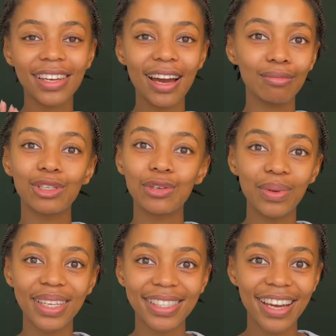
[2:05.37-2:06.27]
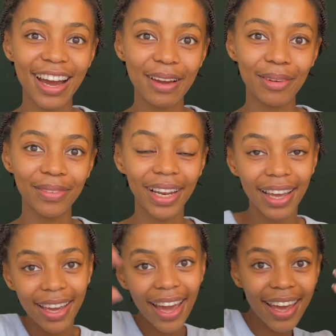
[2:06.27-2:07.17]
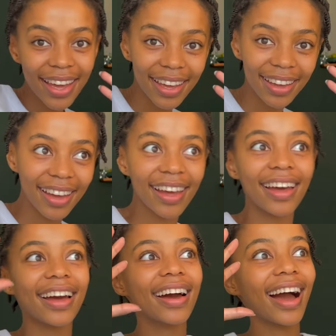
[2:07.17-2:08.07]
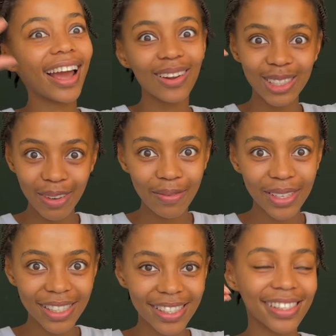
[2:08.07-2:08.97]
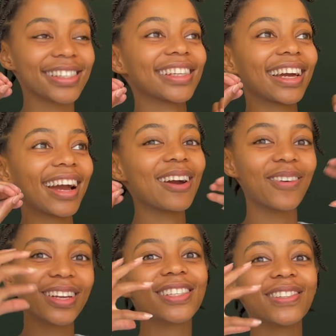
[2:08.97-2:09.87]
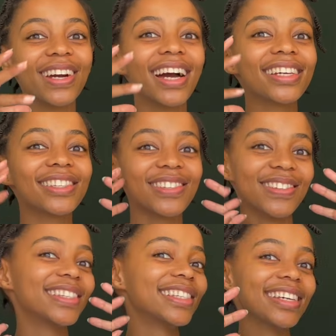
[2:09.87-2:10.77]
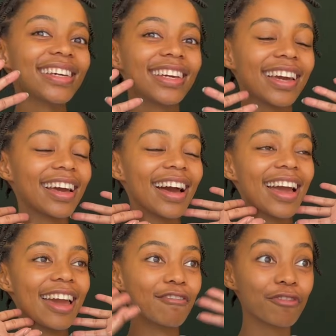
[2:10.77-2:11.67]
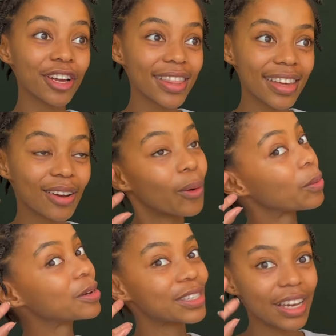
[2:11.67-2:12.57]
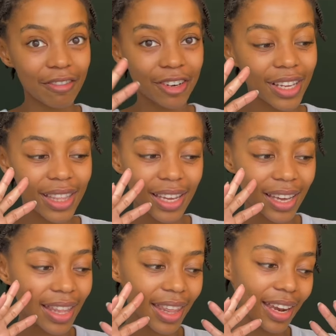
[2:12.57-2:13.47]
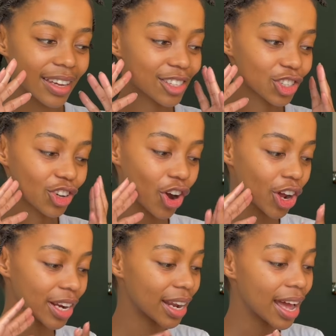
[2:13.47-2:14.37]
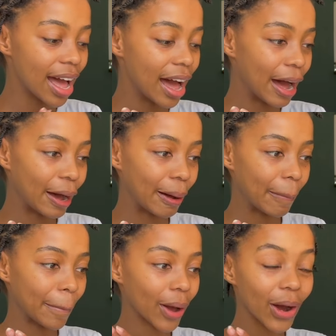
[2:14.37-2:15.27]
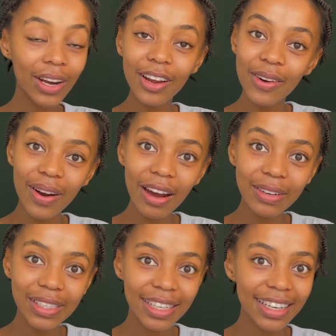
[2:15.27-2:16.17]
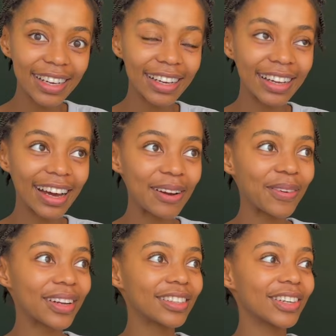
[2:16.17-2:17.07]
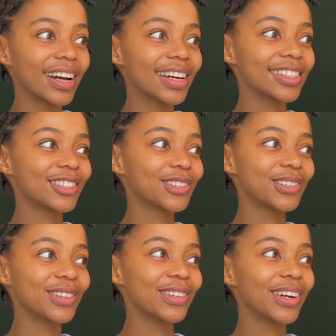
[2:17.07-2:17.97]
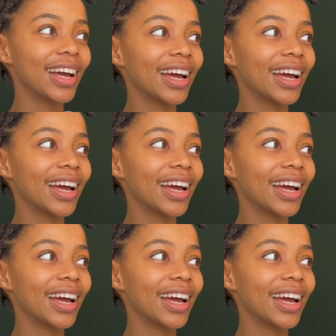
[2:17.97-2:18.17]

time, 2 weeks time, and be like, hey, I launched my business. Like, I wanted you guys to see everything, almost everything that has gone on around here. I wanted you guys to